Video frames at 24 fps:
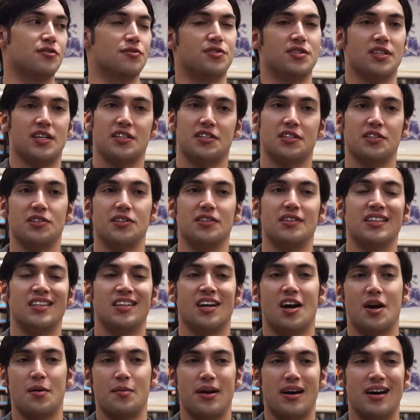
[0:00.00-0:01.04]
of Sanata
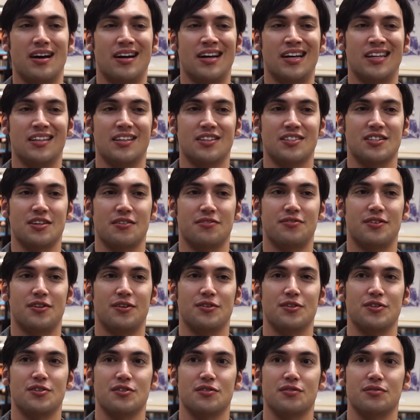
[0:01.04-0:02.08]
Dharma, and I saw
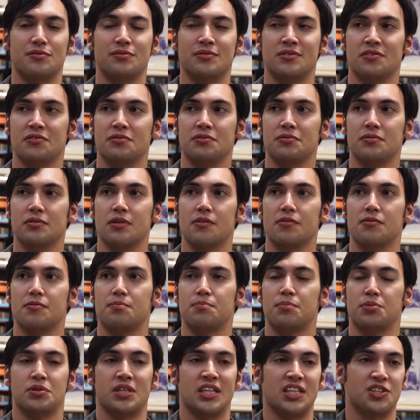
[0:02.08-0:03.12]
photos of
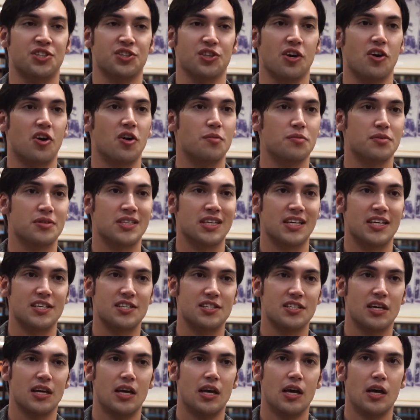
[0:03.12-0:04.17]
potential
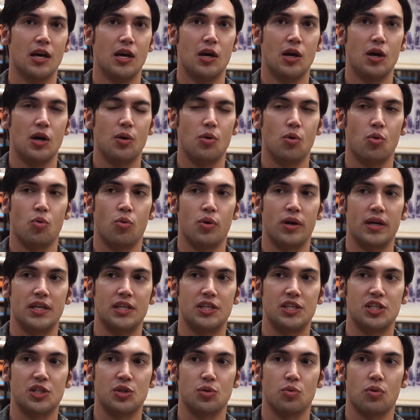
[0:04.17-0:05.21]
homestays,
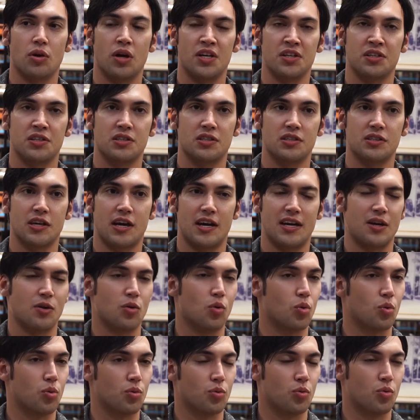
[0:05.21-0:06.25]
which was kind of
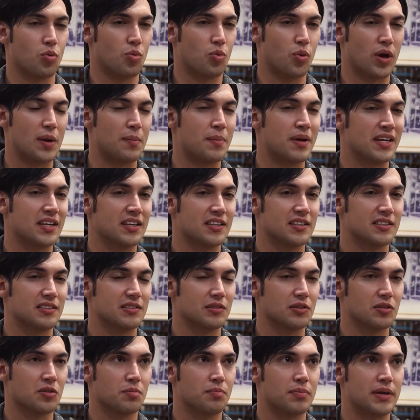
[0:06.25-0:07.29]
way better
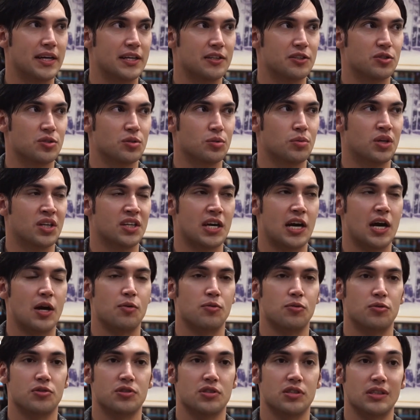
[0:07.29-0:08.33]
compared to what I
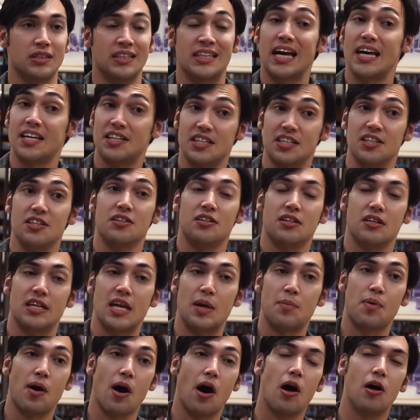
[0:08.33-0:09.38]
would get in
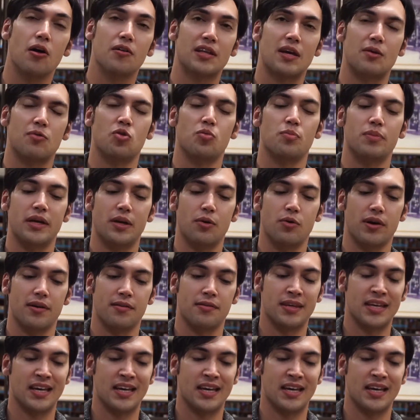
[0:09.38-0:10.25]
Nepal. That will be with